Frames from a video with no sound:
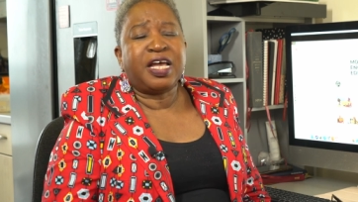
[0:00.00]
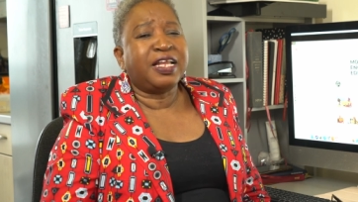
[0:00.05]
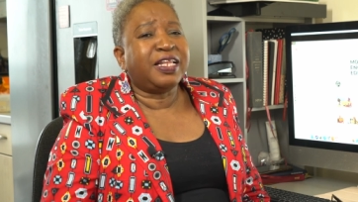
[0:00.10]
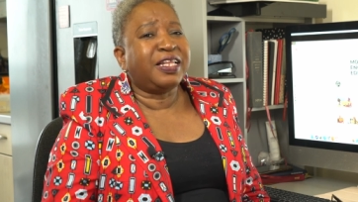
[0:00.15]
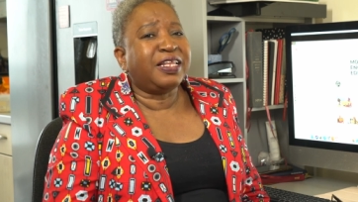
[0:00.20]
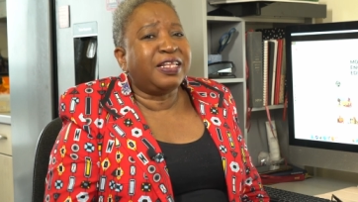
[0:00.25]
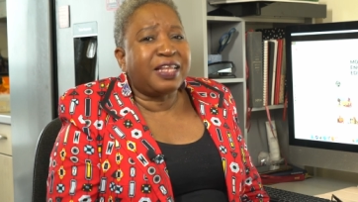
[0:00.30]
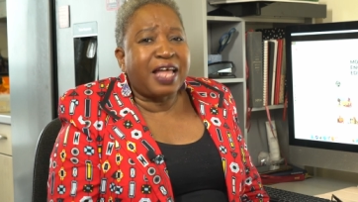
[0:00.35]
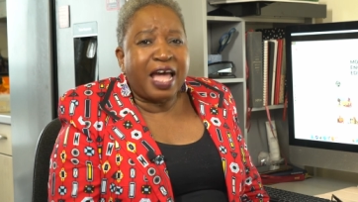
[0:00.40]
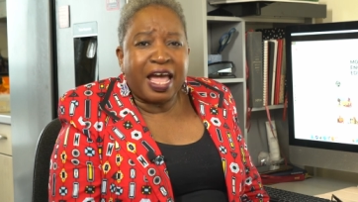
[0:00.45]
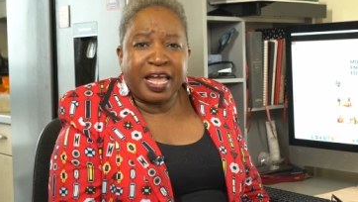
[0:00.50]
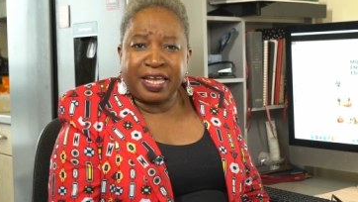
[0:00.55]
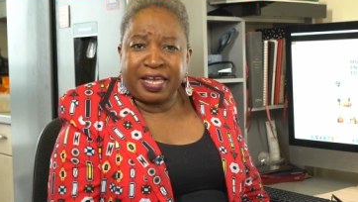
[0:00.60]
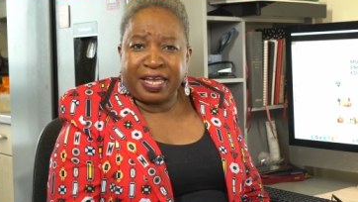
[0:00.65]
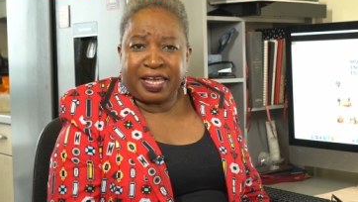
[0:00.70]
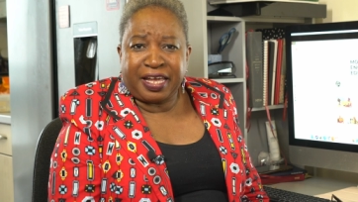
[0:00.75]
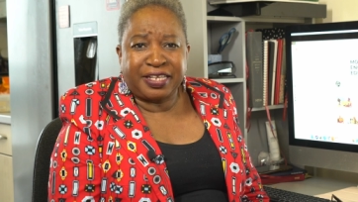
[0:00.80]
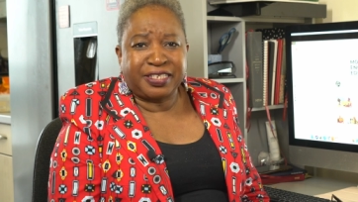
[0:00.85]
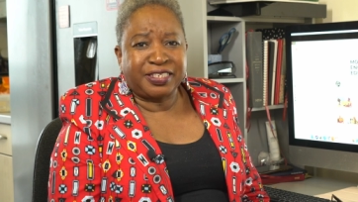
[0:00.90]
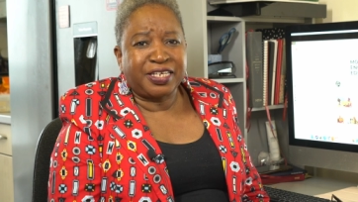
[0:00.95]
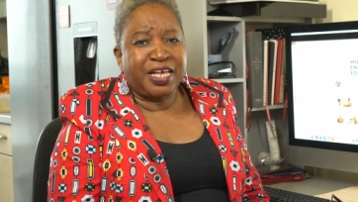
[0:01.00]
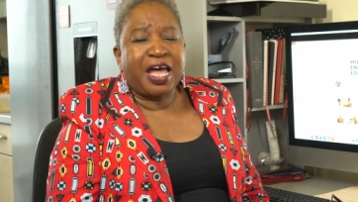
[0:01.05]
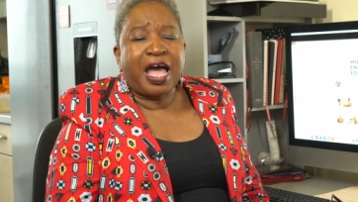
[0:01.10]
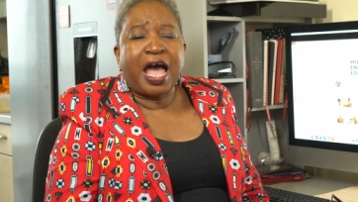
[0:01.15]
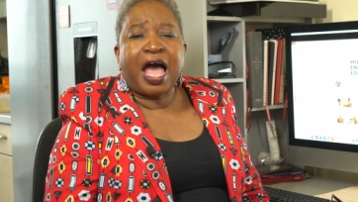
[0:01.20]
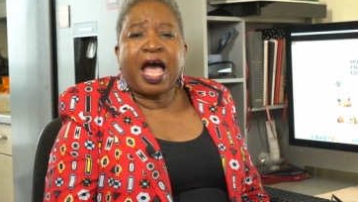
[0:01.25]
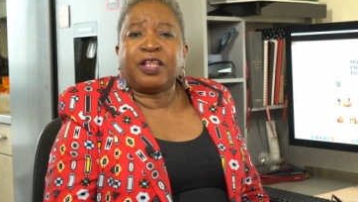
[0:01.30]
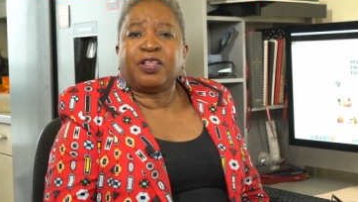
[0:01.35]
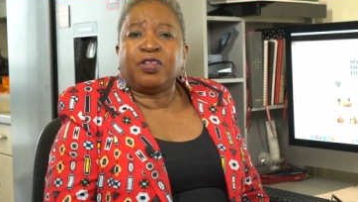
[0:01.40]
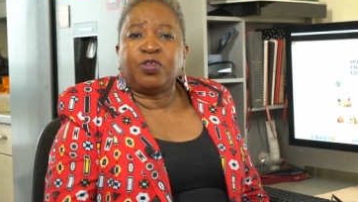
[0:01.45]
like it,
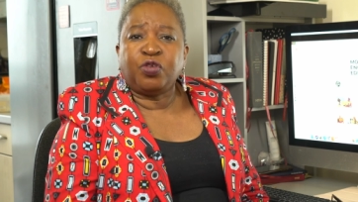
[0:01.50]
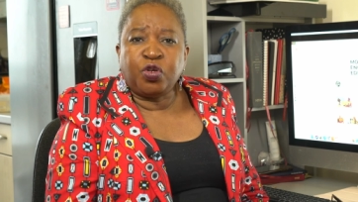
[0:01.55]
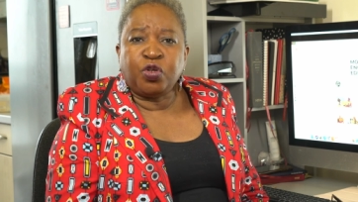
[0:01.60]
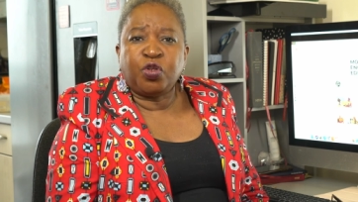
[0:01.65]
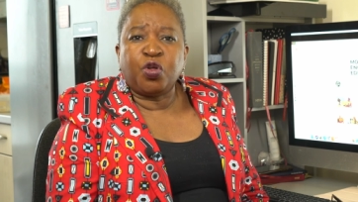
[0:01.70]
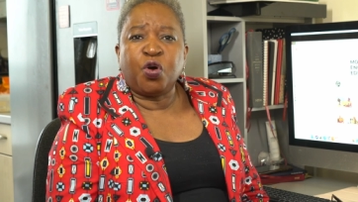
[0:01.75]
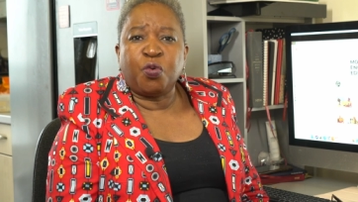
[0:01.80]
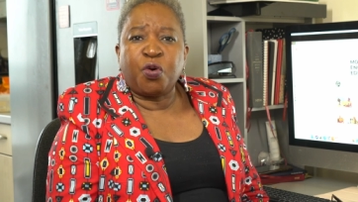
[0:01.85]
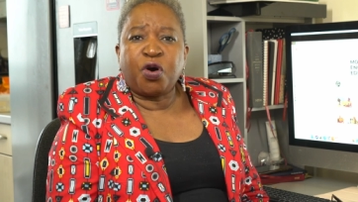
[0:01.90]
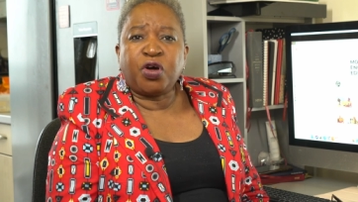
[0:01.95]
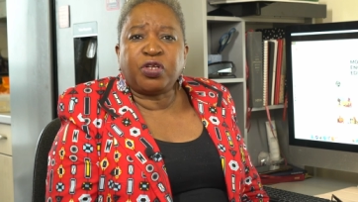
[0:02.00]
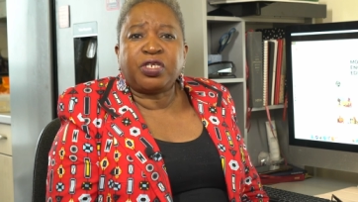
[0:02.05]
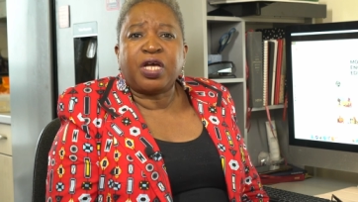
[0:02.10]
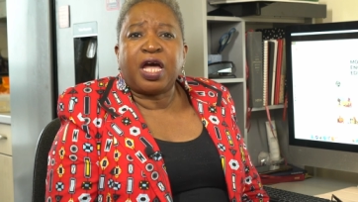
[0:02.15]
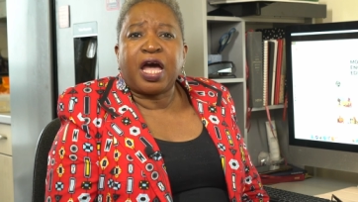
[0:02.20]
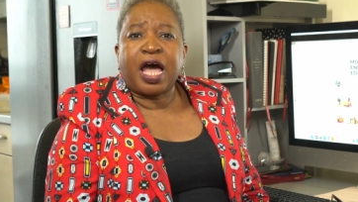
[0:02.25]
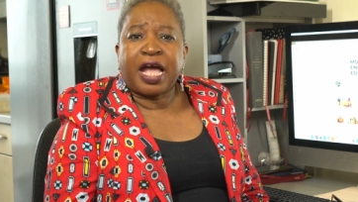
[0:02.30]
and you know what?